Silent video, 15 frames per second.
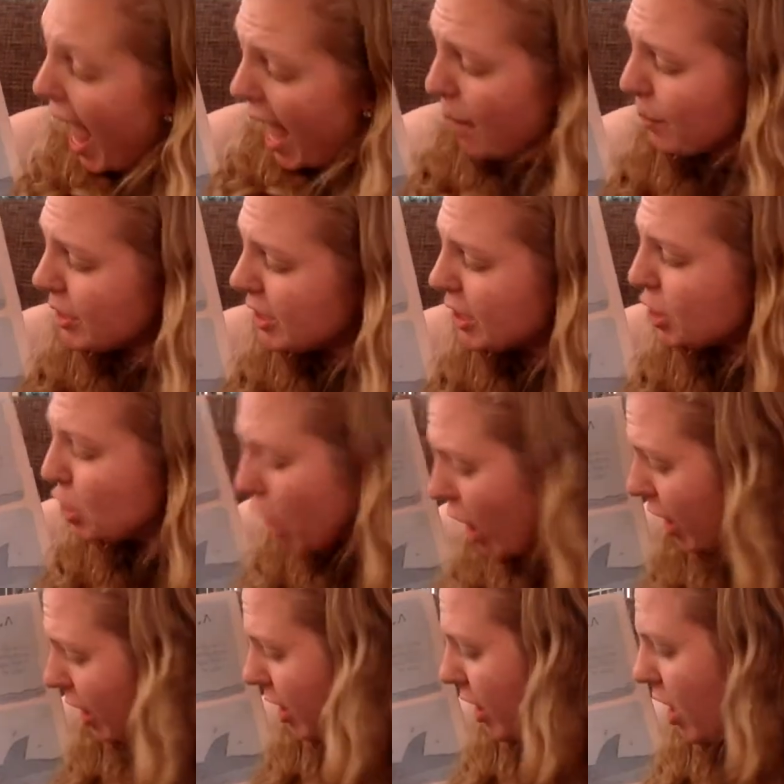It was a
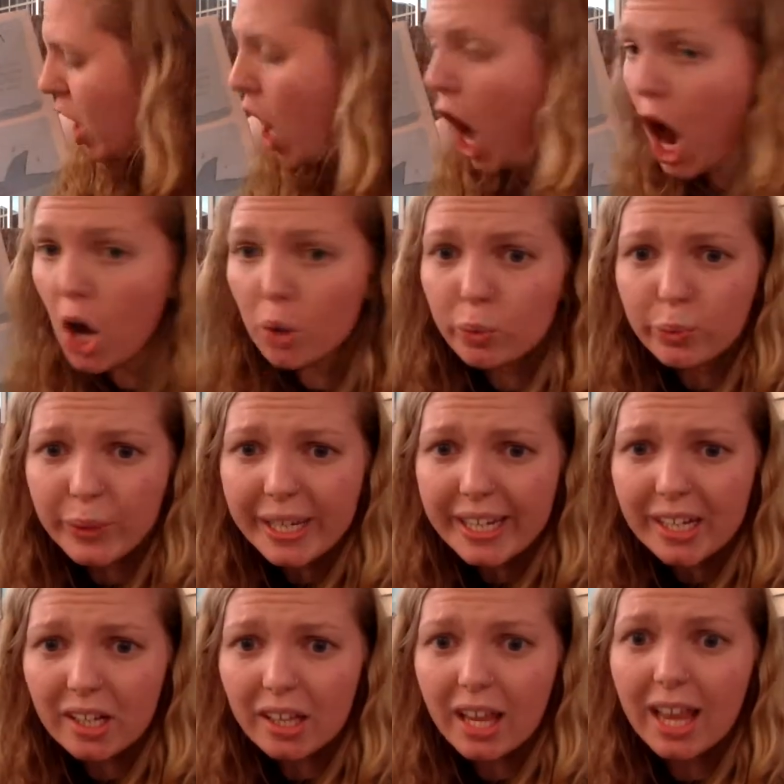shark, a
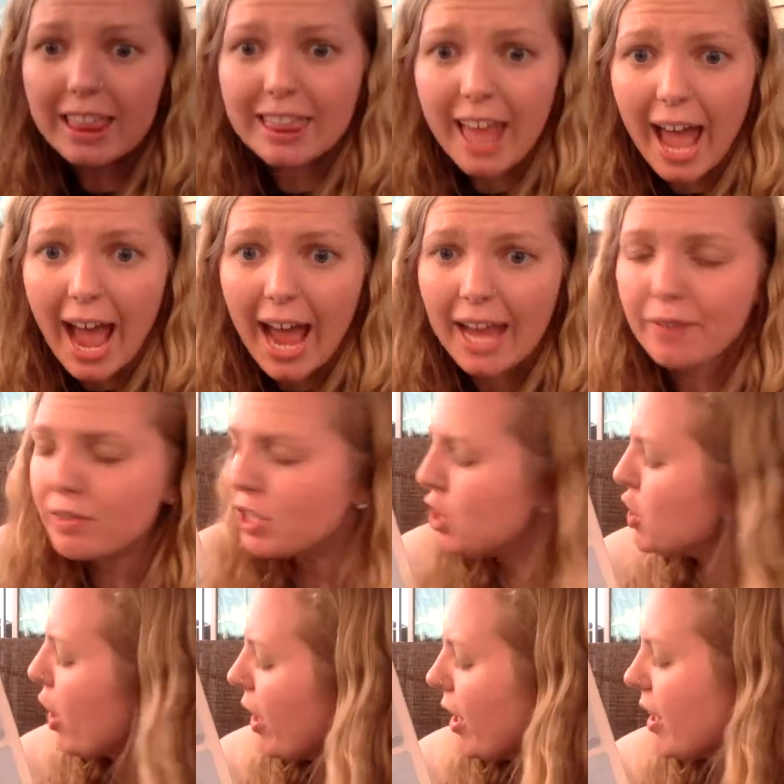real live
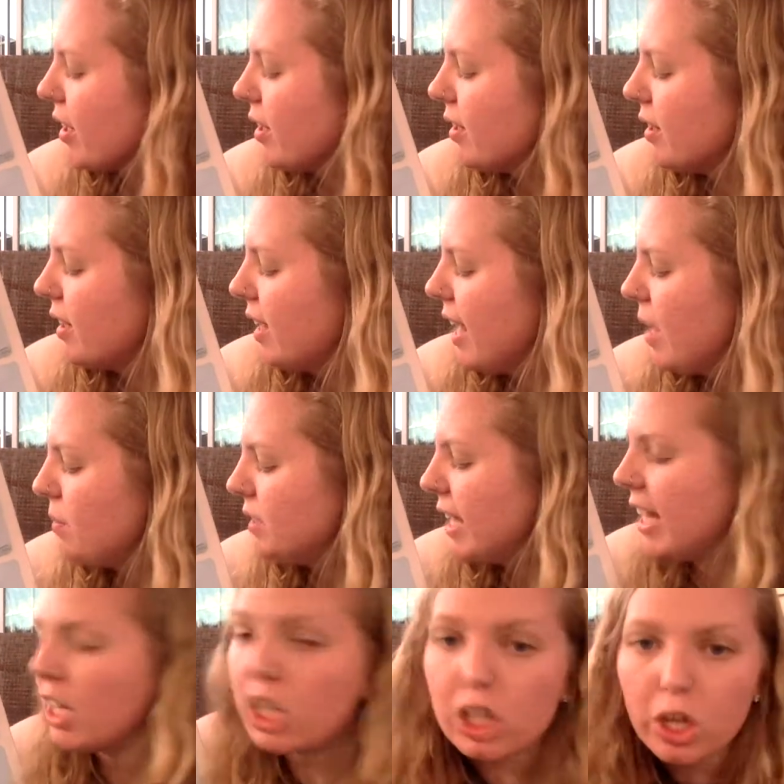shark. It was
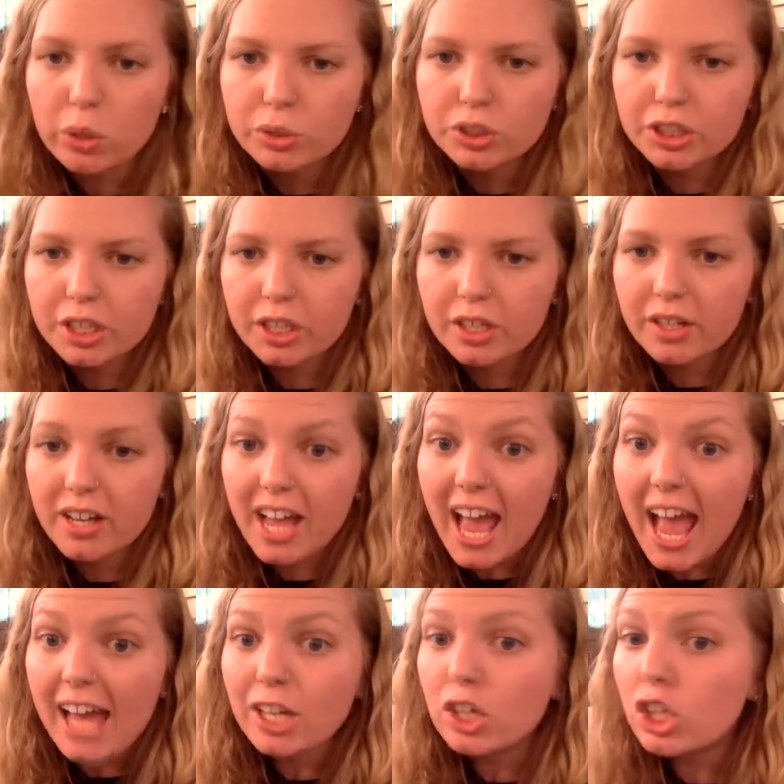getting closer
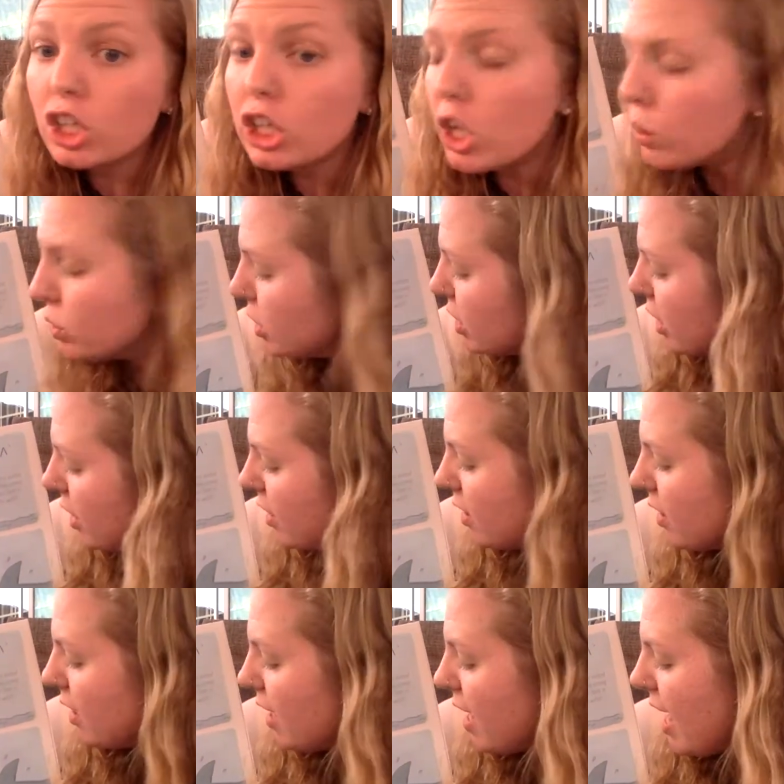and closer,
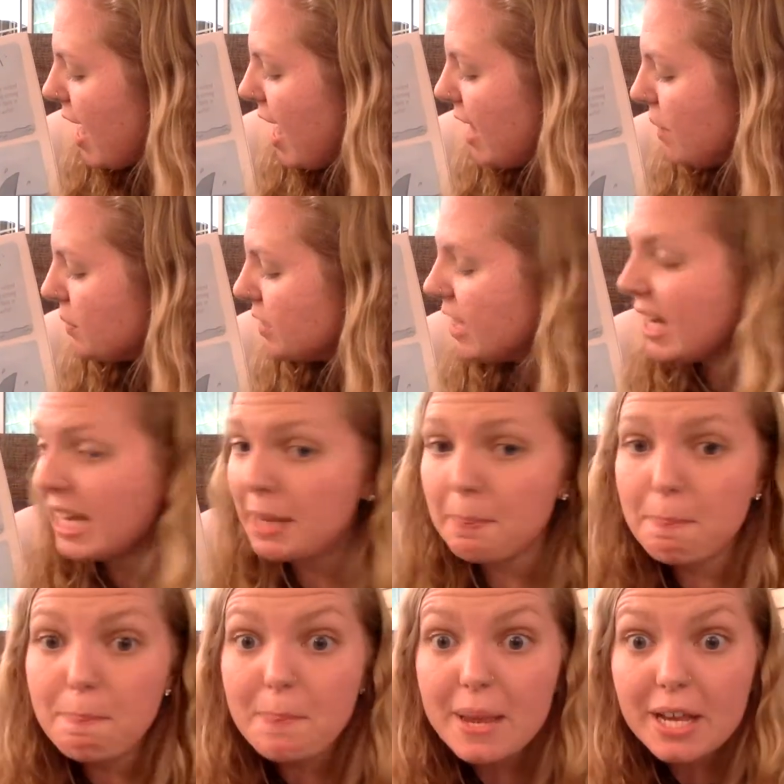and it was getting
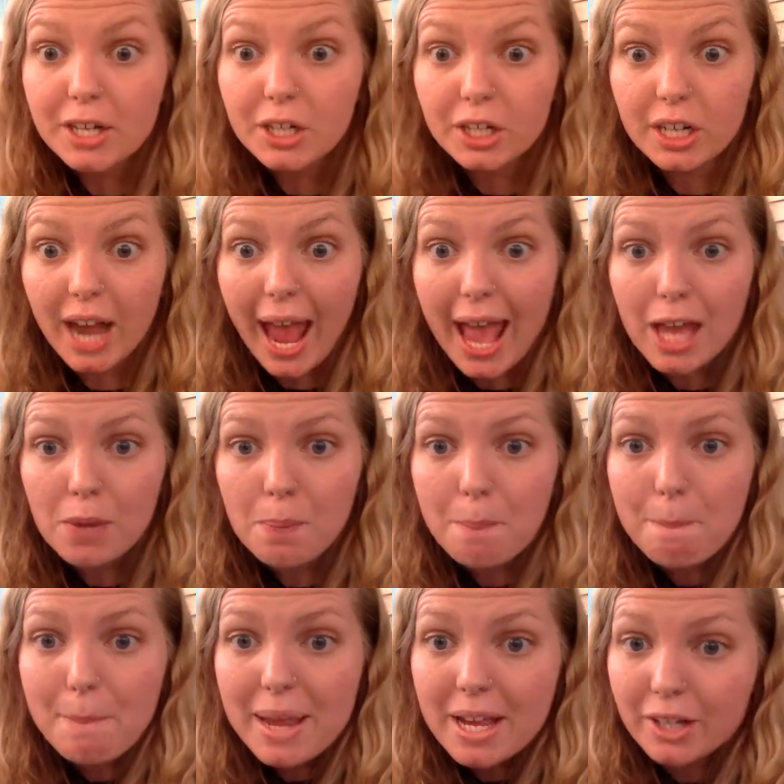bigger and
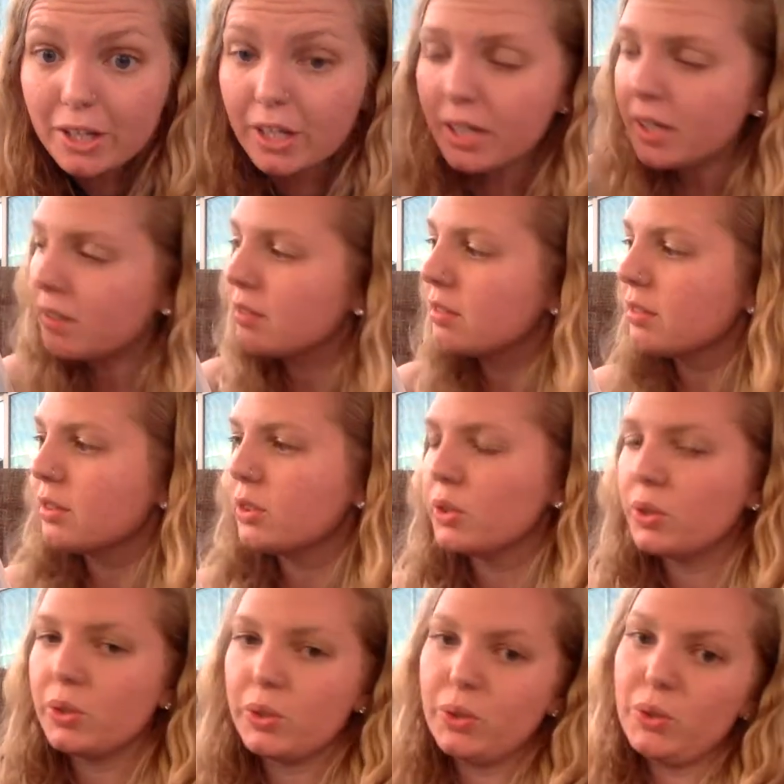bigger.
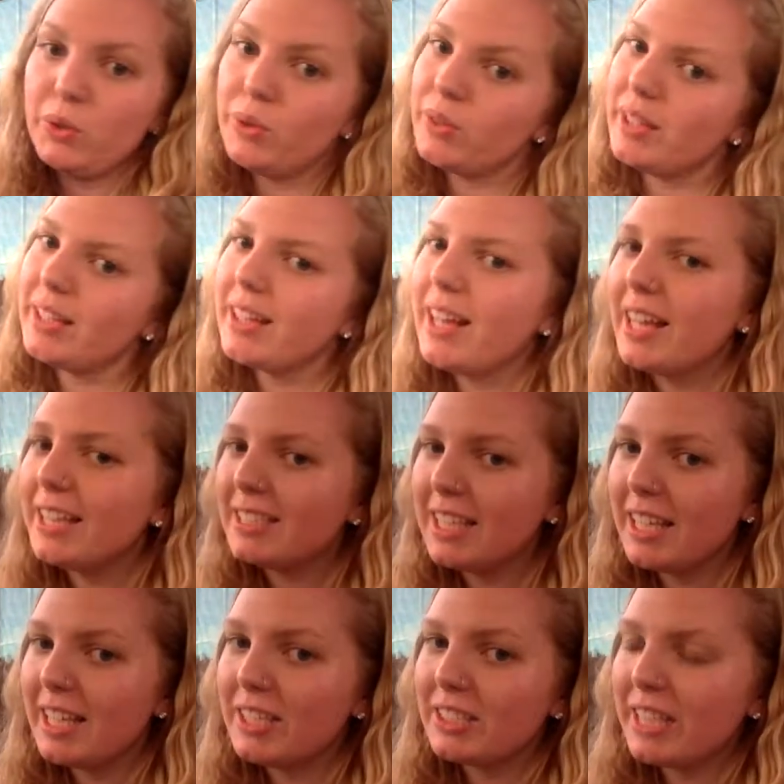It's a
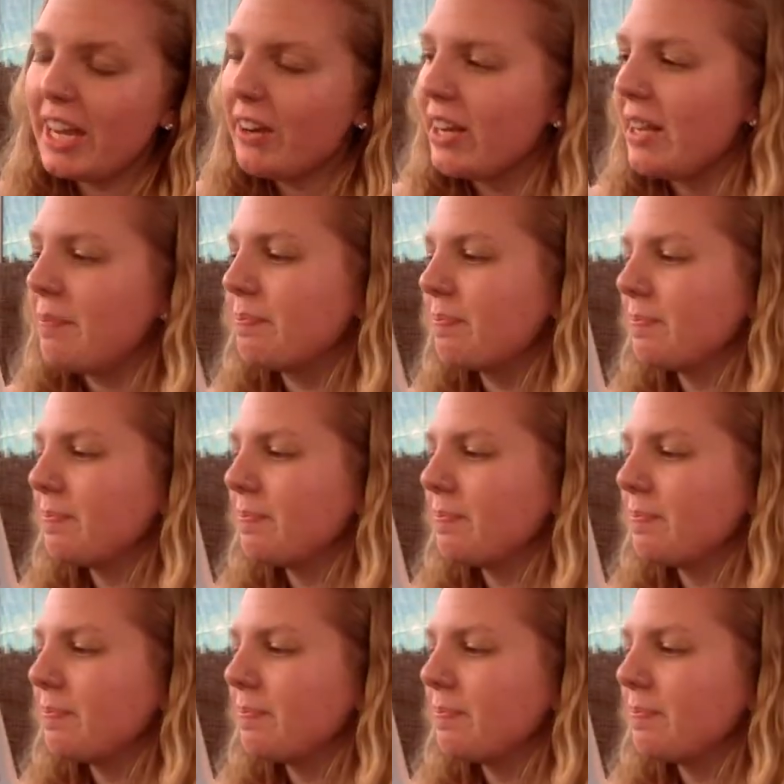little scary.